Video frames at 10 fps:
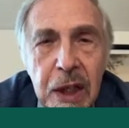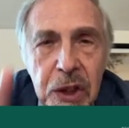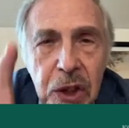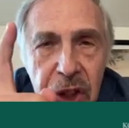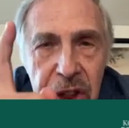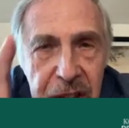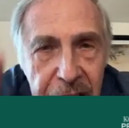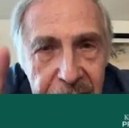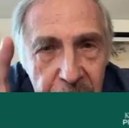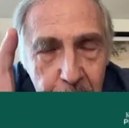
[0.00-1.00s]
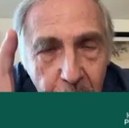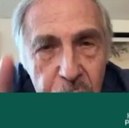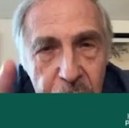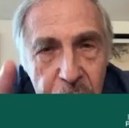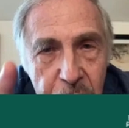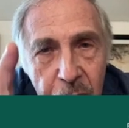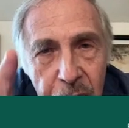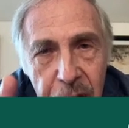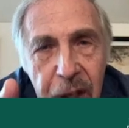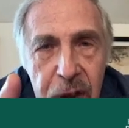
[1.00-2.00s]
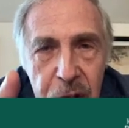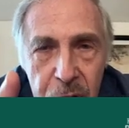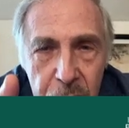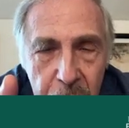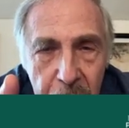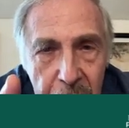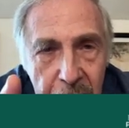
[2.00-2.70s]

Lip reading: So the single most important thing to do